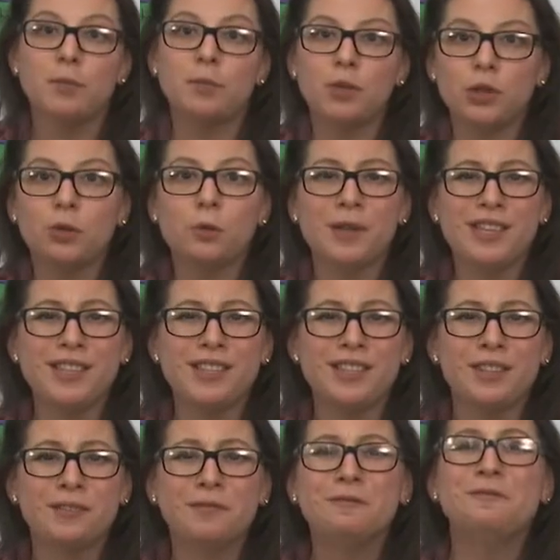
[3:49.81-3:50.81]
milkweeds
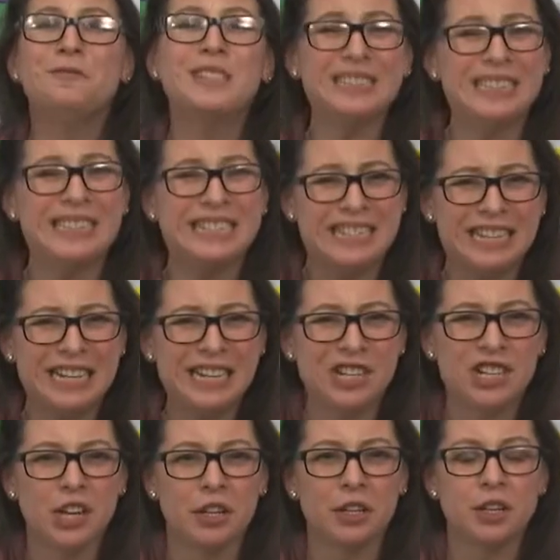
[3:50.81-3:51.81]
really need
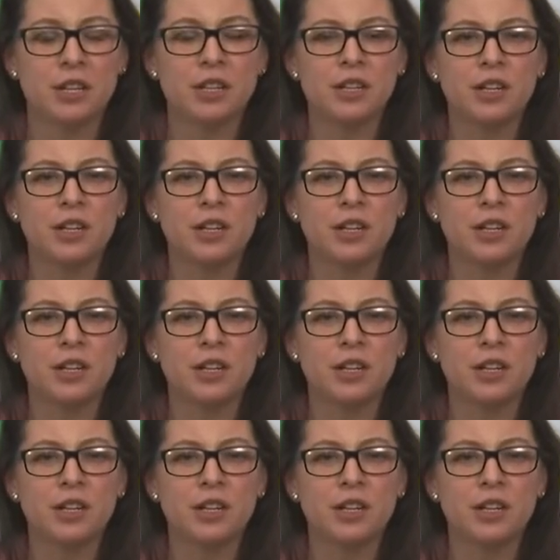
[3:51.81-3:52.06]
each other.